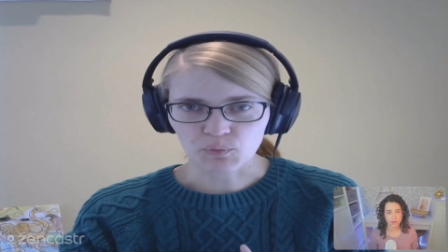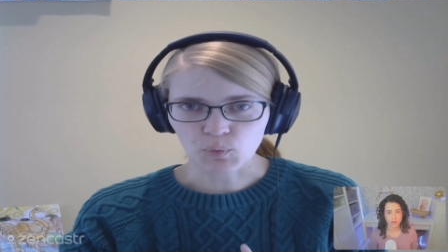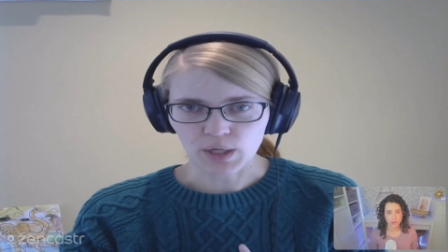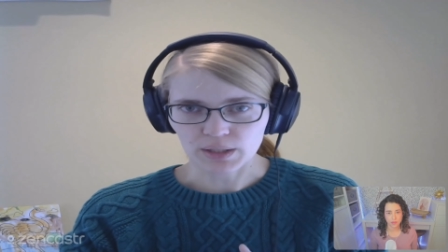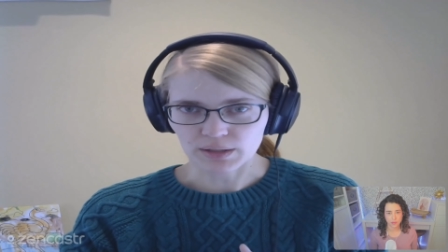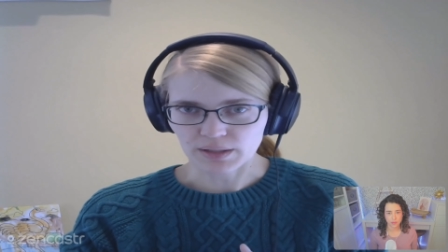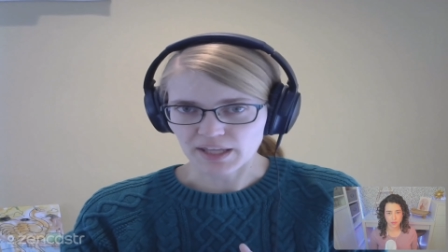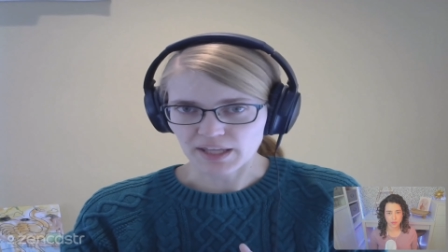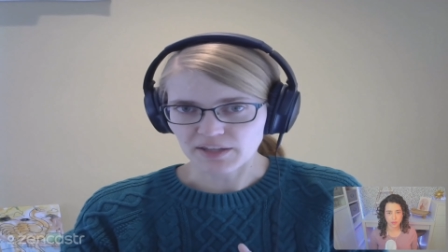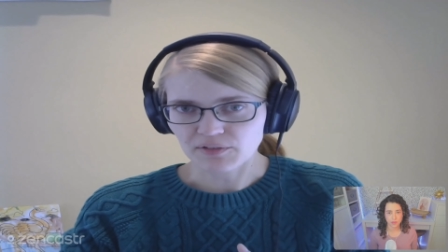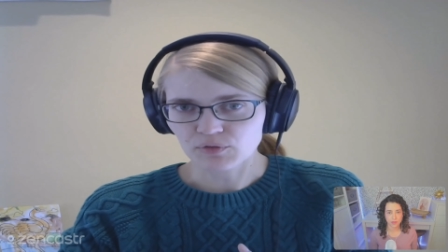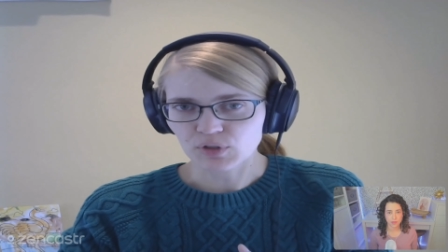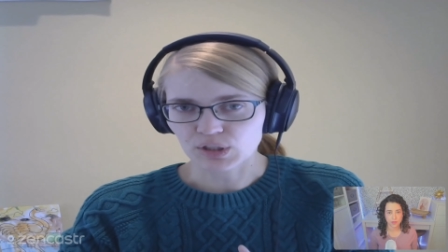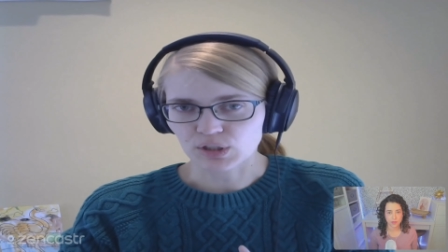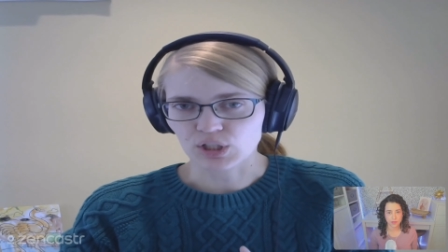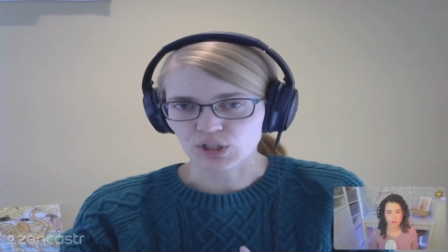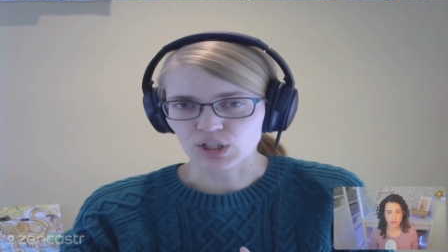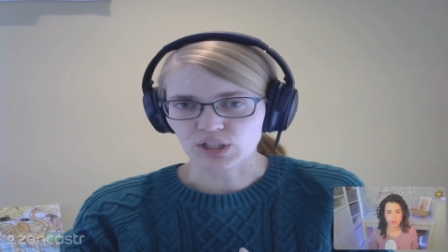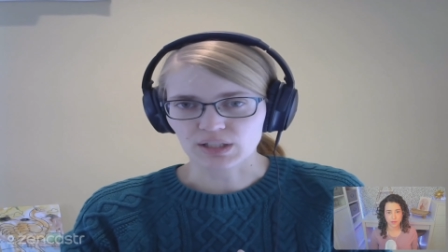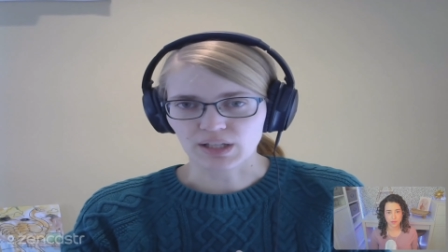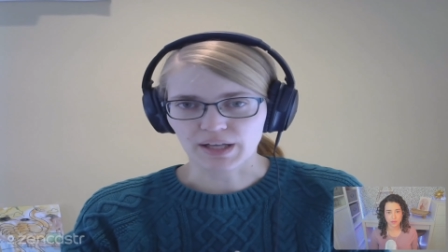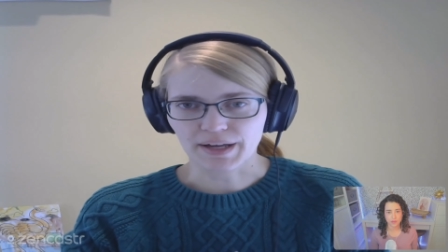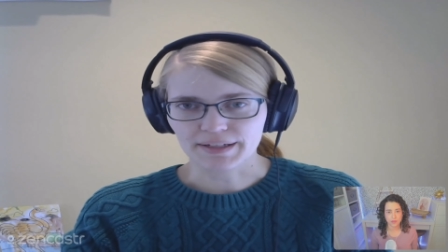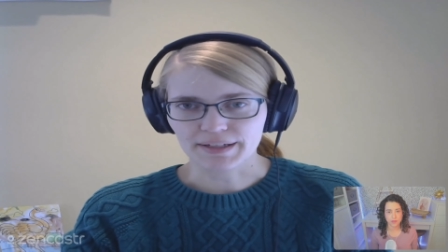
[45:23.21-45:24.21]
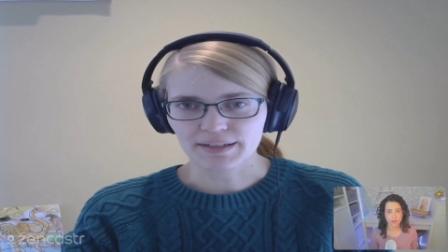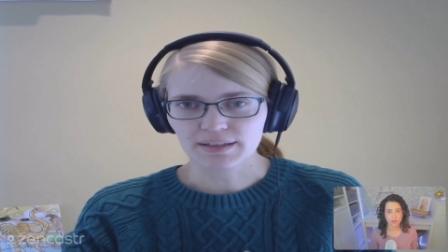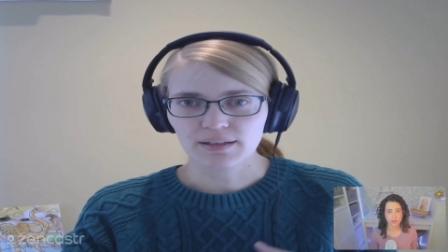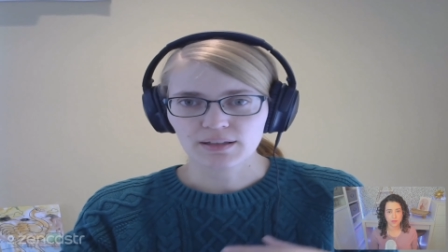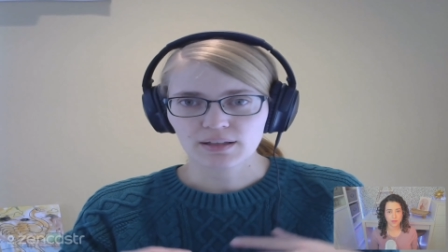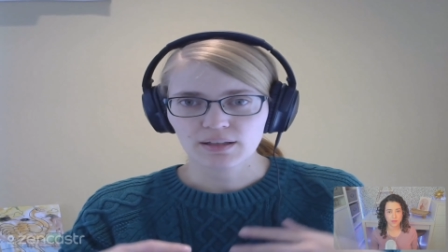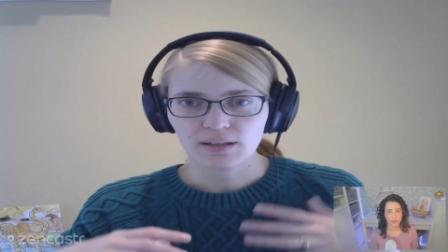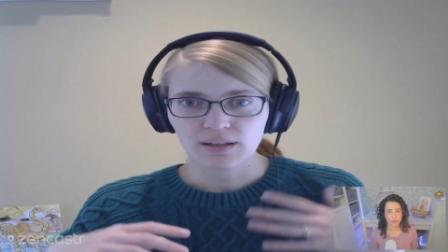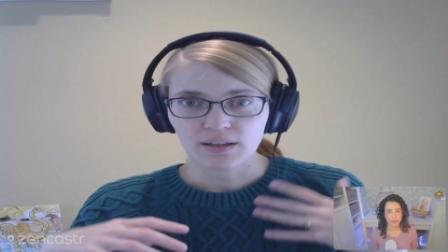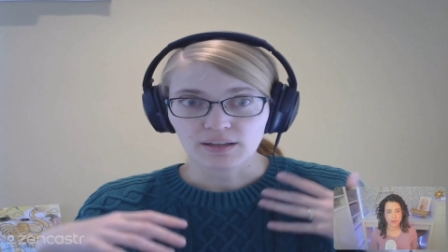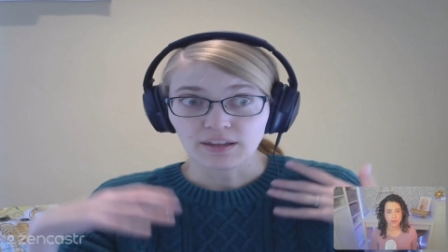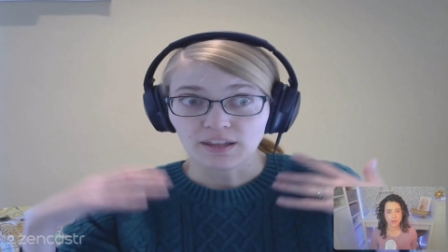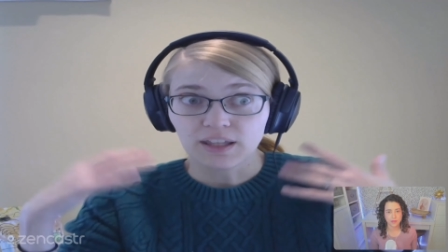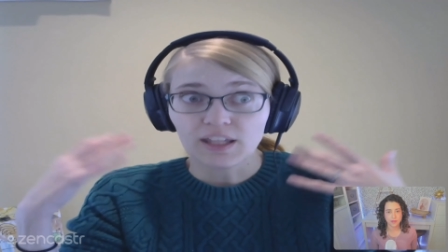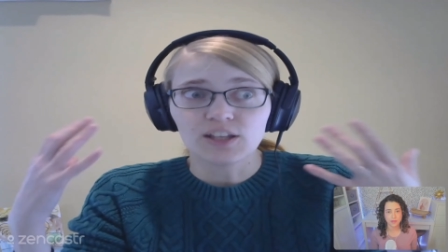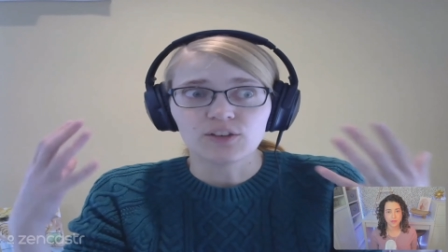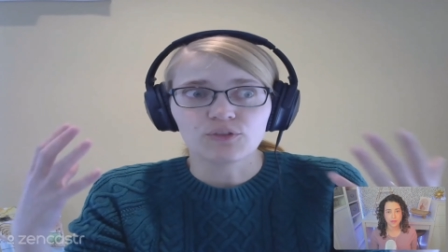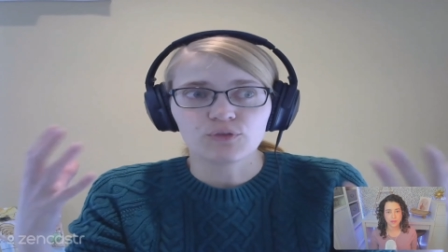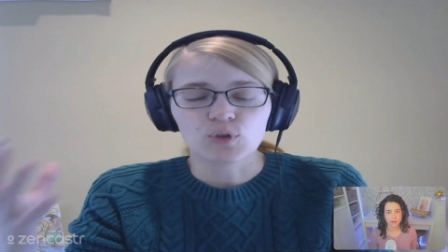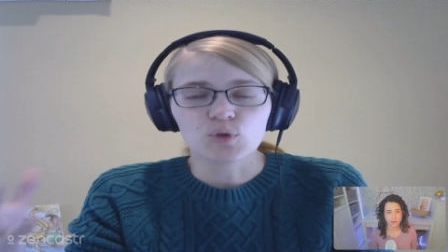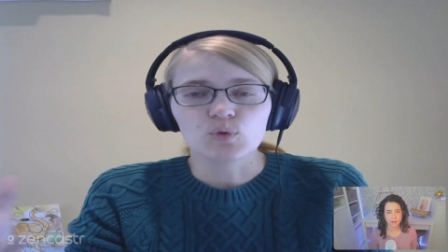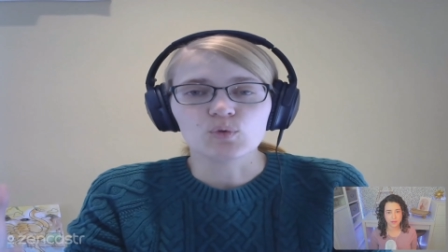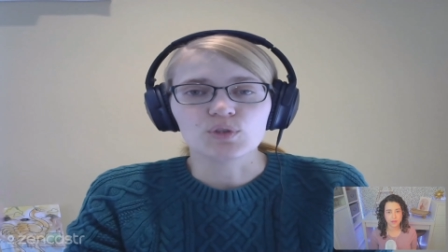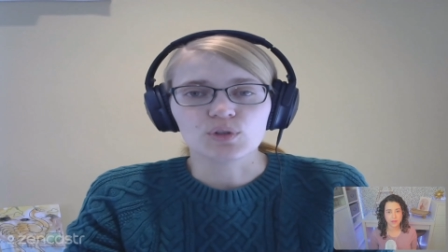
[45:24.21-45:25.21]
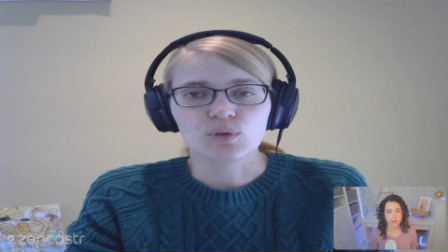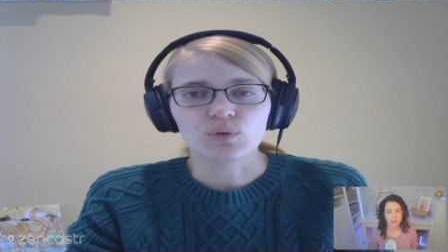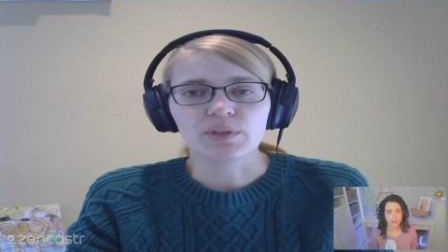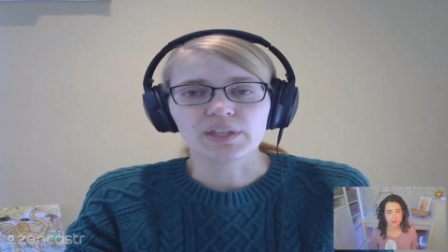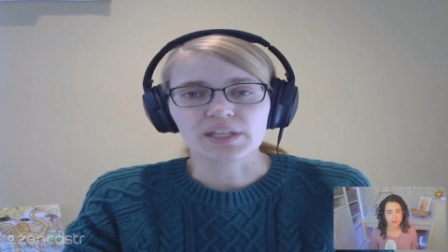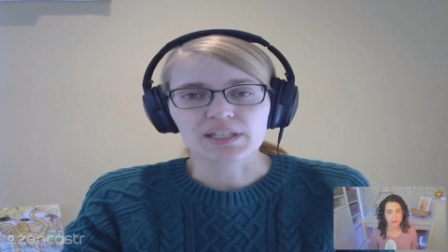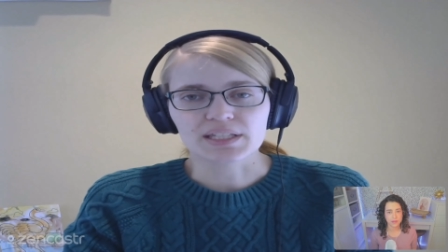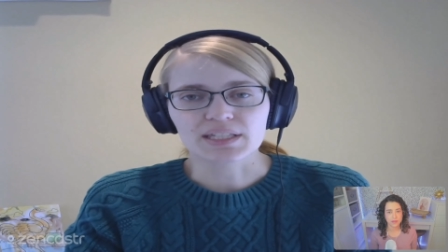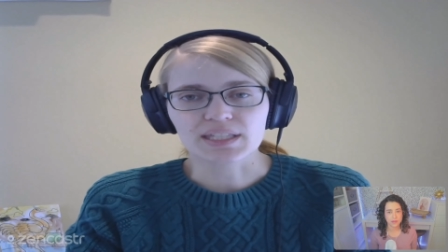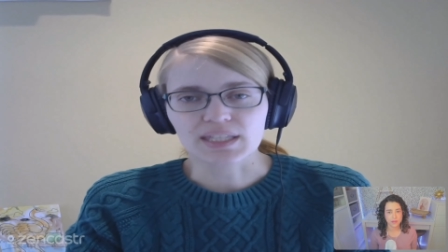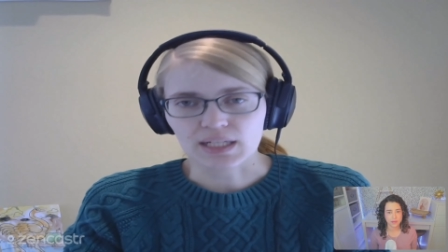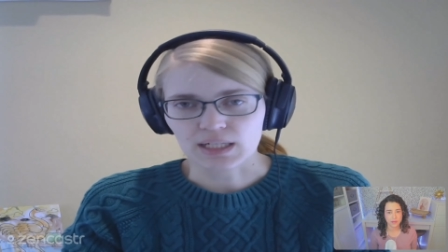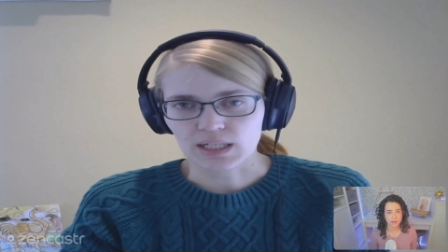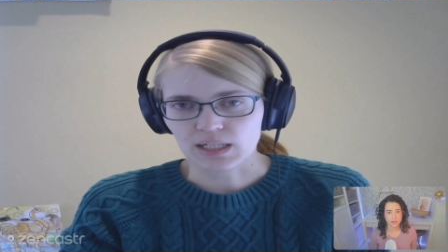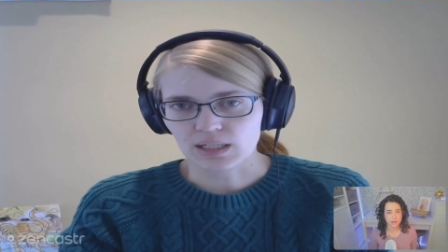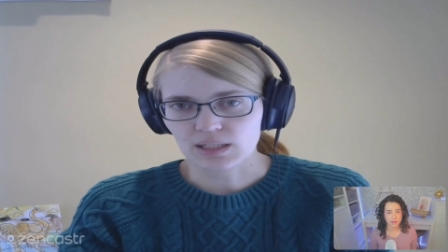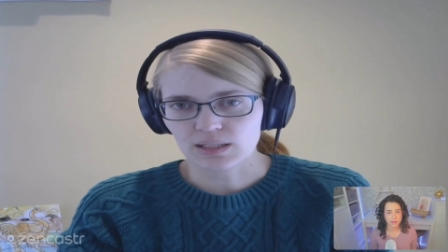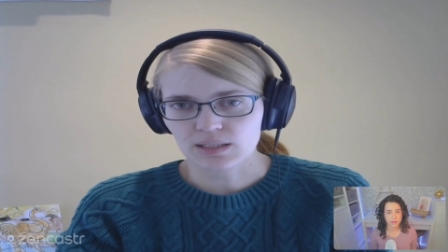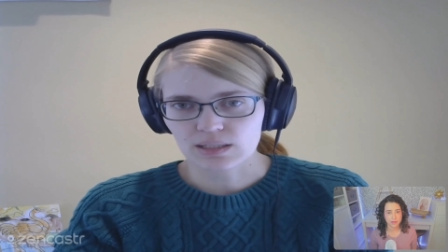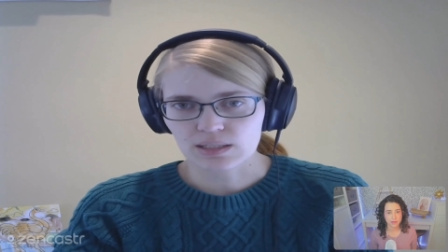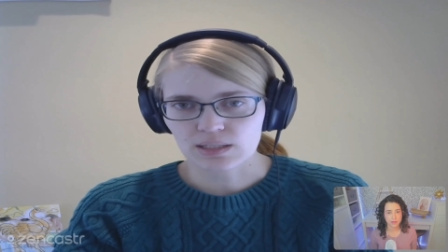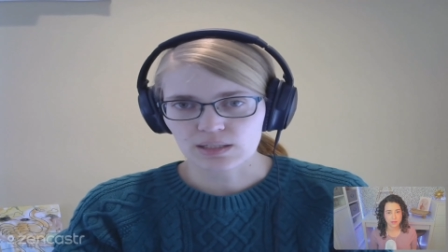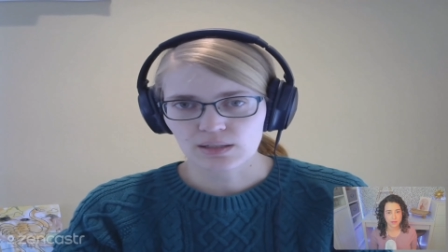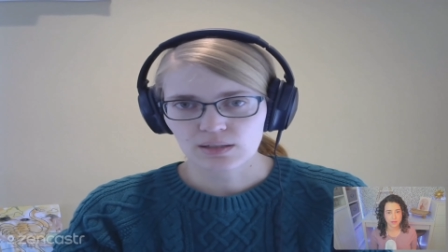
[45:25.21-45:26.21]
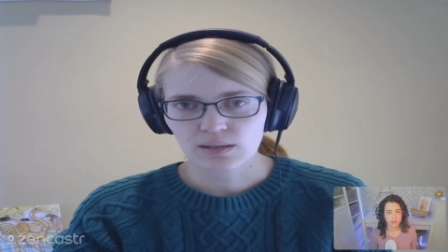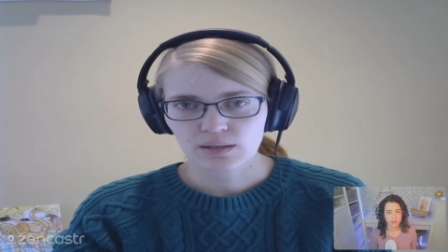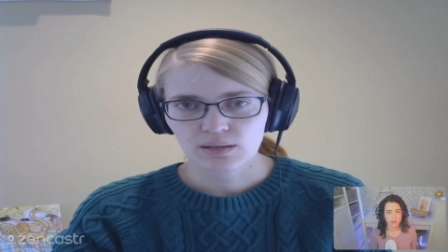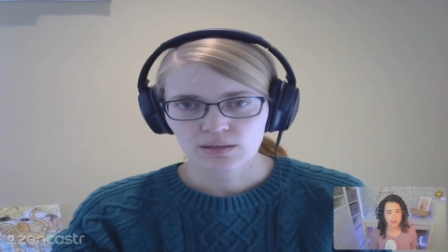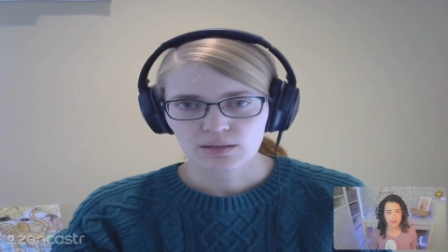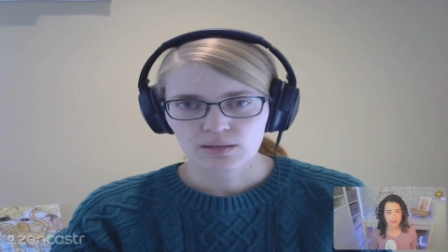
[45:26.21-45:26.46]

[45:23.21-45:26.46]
what life could look like if you do these things,